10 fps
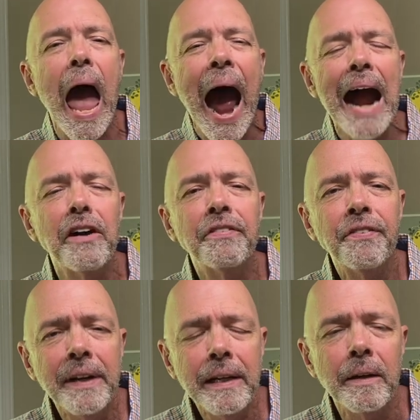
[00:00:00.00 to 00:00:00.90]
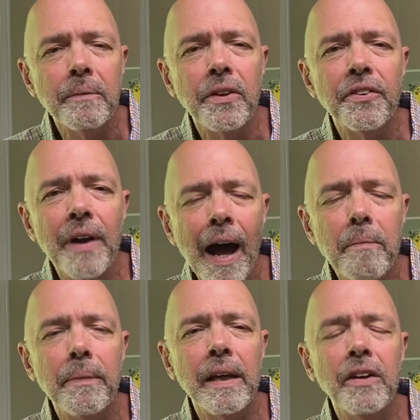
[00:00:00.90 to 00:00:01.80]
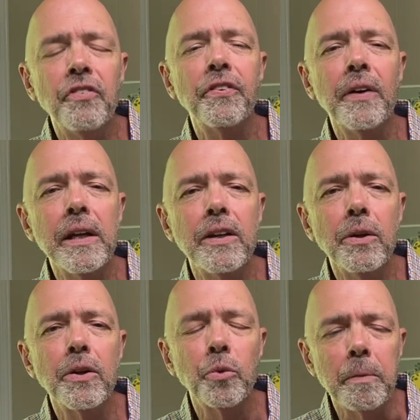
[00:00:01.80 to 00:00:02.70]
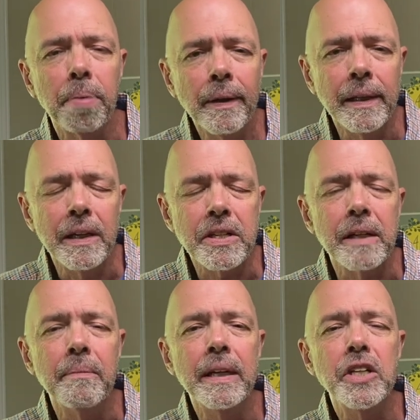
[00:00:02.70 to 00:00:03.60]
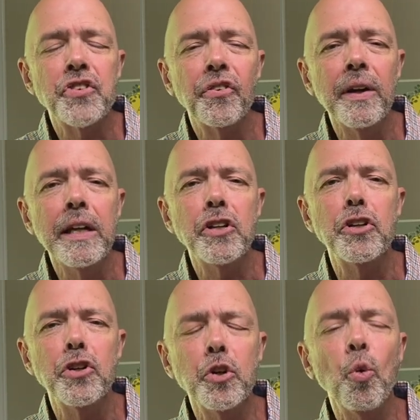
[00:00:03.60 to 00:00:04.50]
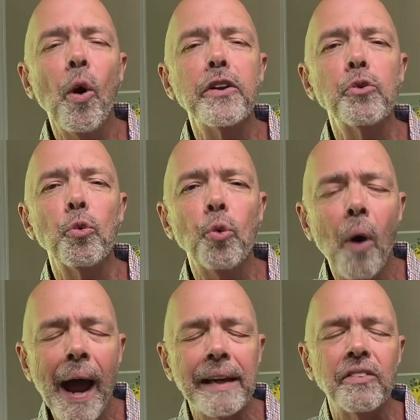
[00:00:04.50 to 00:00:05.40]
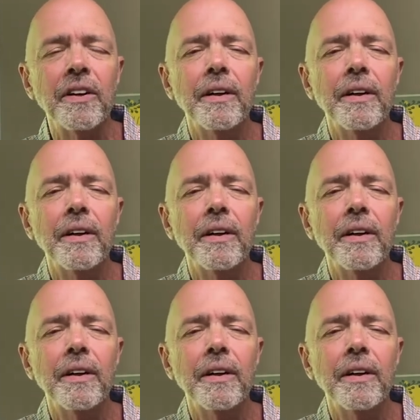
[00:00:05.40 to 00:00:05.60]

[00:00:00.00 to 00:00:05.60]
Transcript: Our freedom does not mean free to do as we please, it means free to do what's right.